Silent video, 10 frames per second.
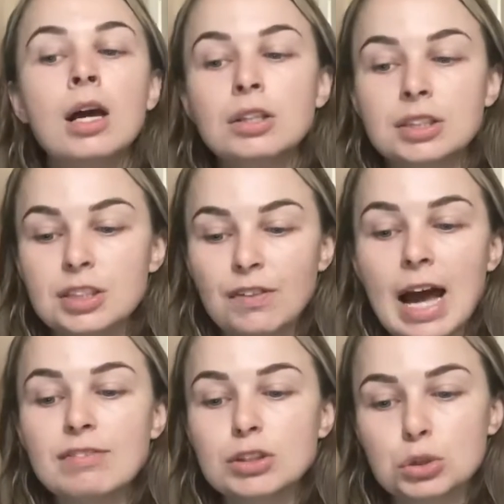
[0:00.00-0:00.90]
the
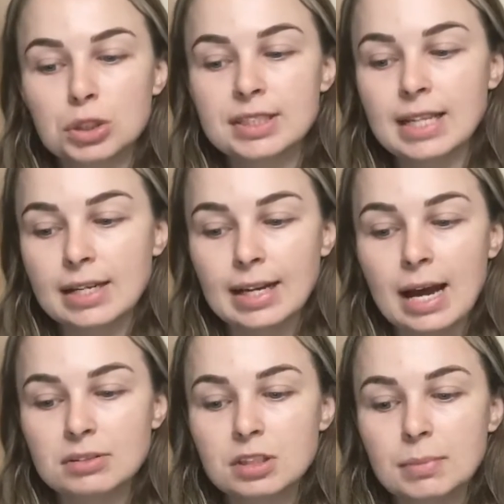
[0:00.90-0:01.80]
Survivors Trust stand
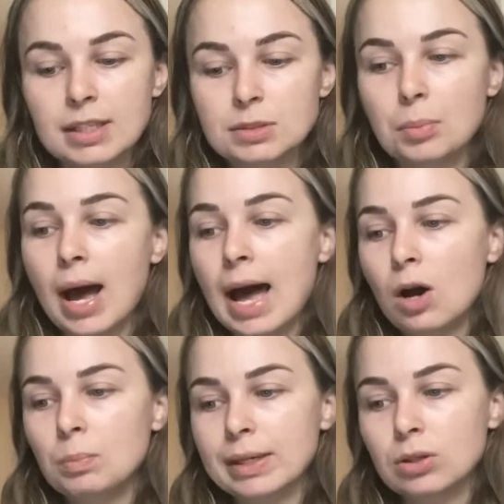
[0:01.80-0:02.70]
out to me as
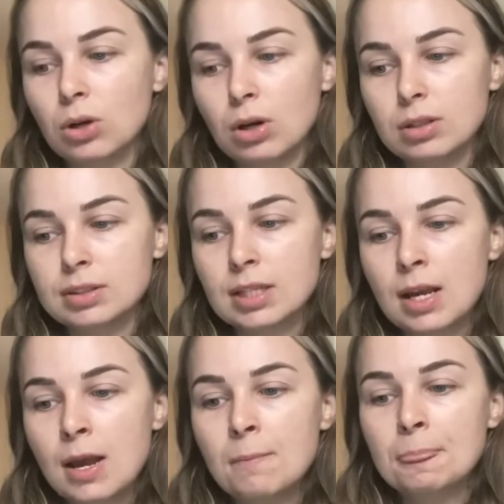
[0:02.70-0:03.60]
well, because
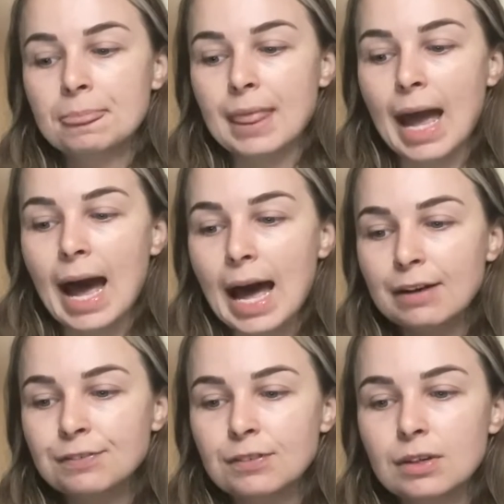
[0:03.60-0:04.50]
they
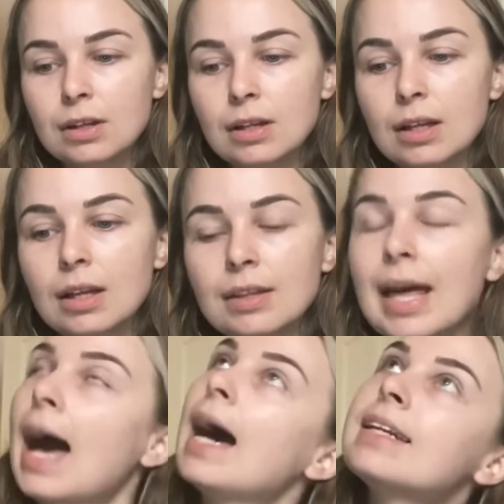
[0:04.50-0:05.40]
have
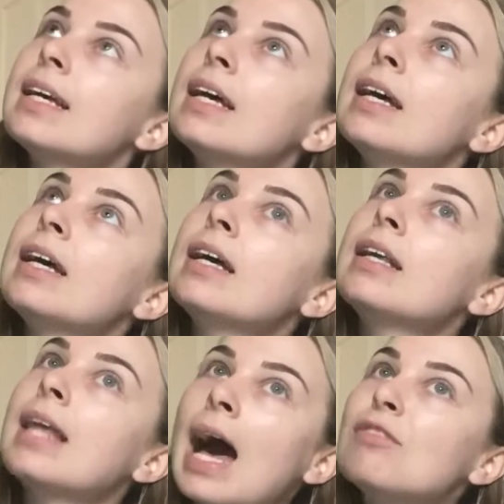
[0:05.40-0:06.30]

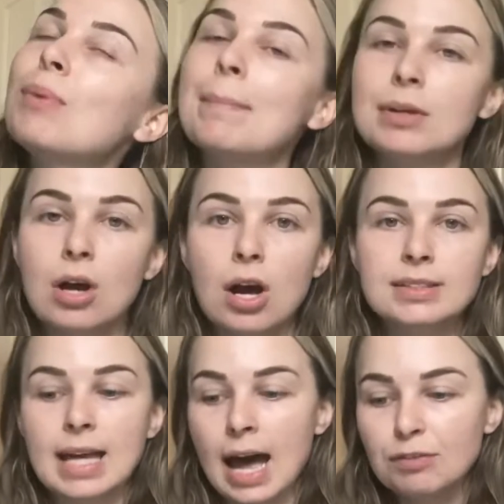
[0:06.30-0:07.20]

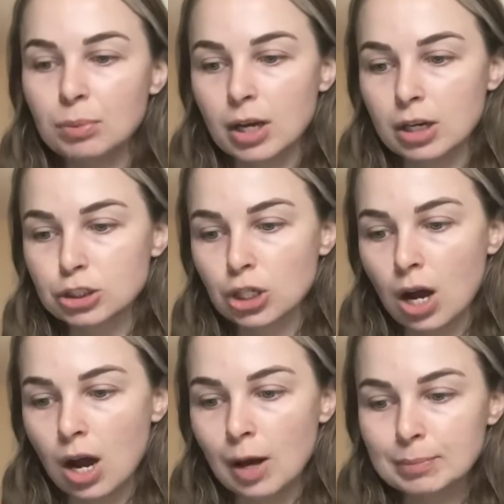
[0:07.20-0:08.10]
webinars, they have
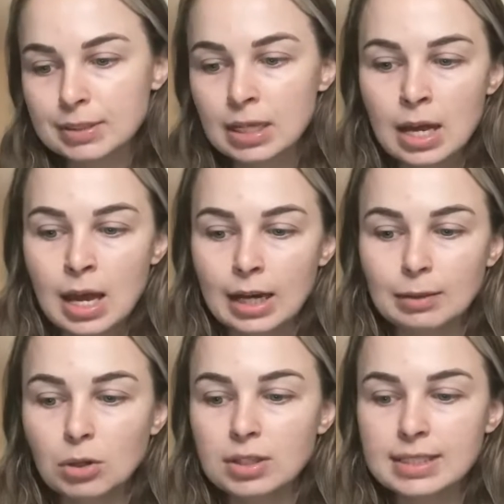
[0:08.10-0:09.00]
workshops. And
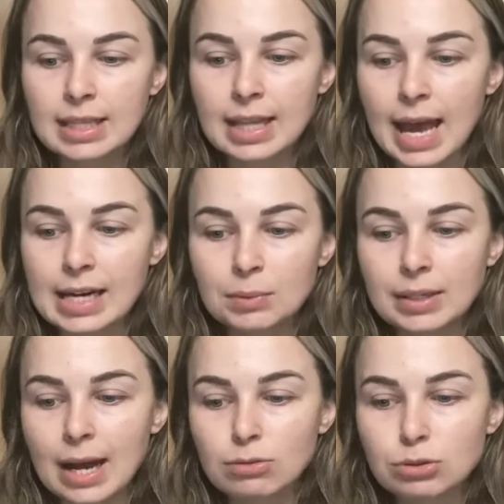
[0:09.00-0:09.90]
I'm not saying that anyone
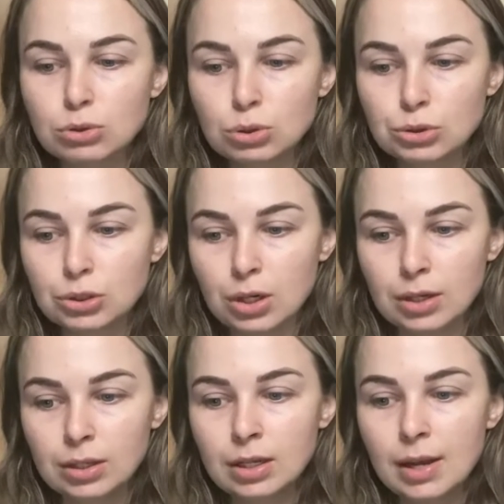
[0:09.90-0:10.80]
else
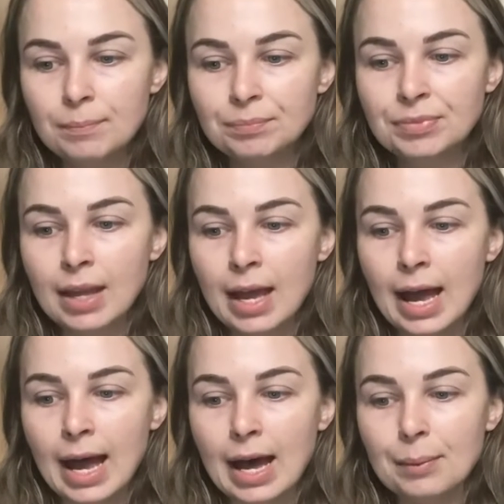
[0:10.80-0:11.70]
doesn't.
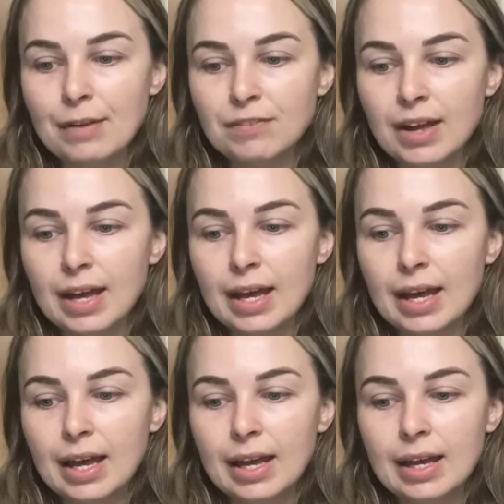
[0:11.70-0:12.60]

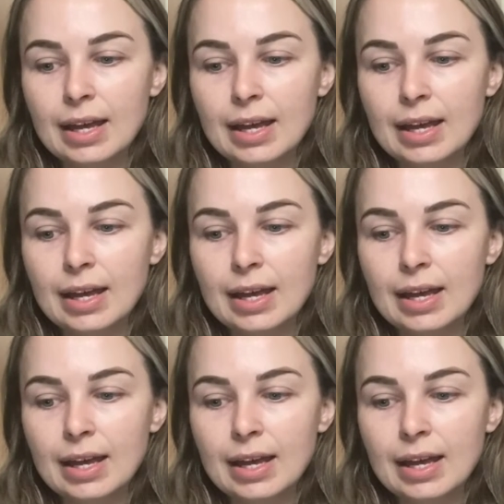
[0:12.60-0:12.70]
However,